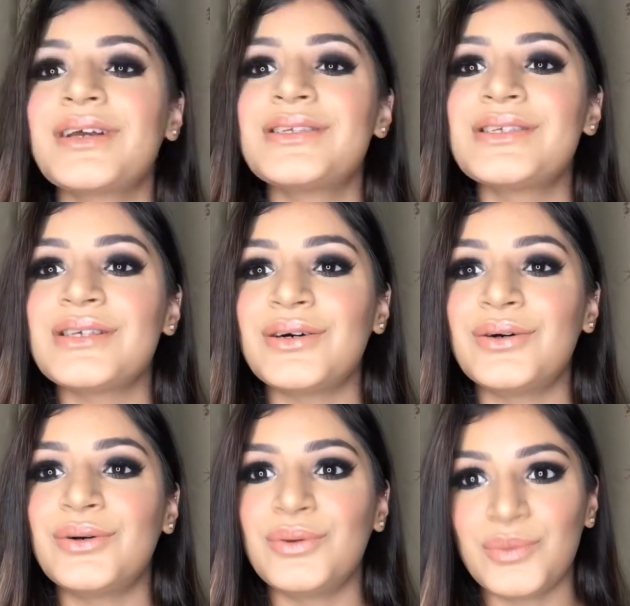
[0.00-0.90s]

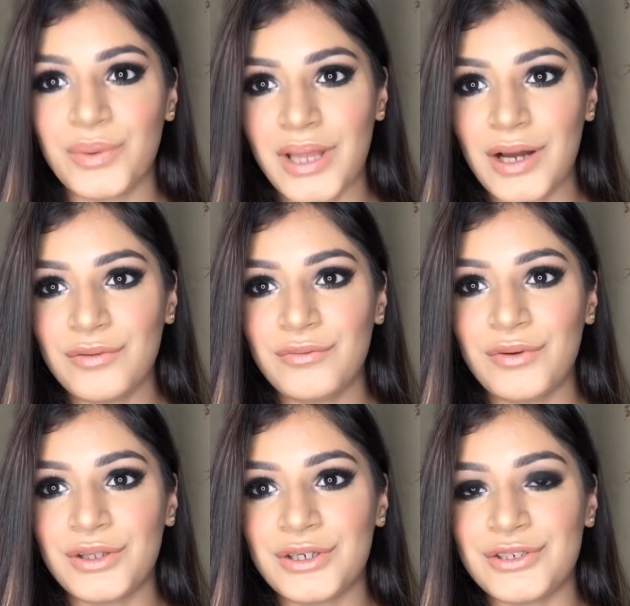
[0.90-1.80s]
So without
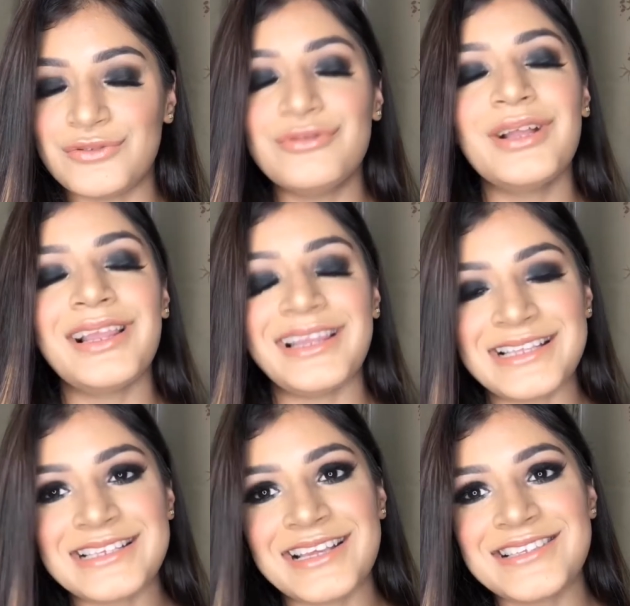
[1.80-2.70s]
further ado,
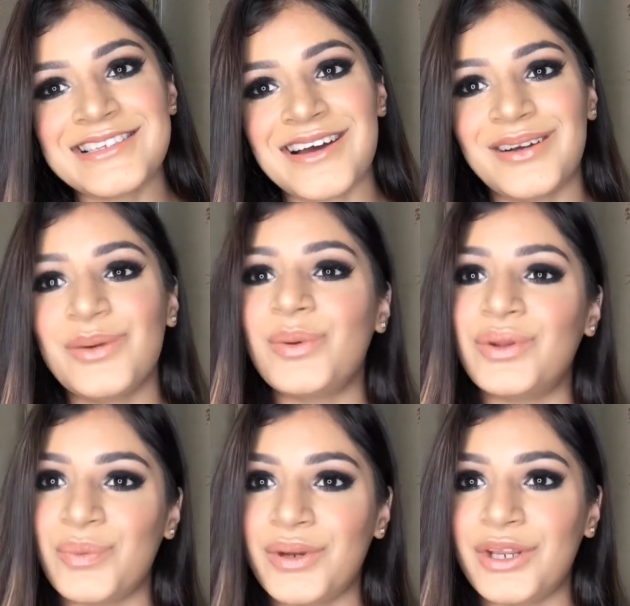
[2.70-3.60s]
let's get started with
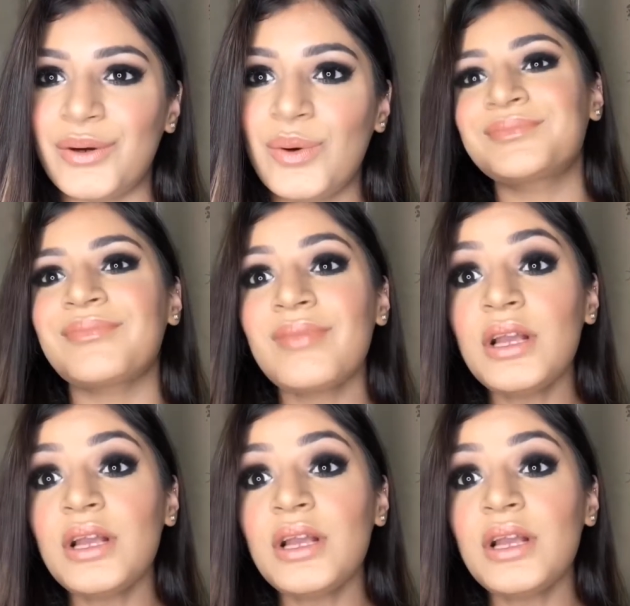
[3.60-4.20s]
the video.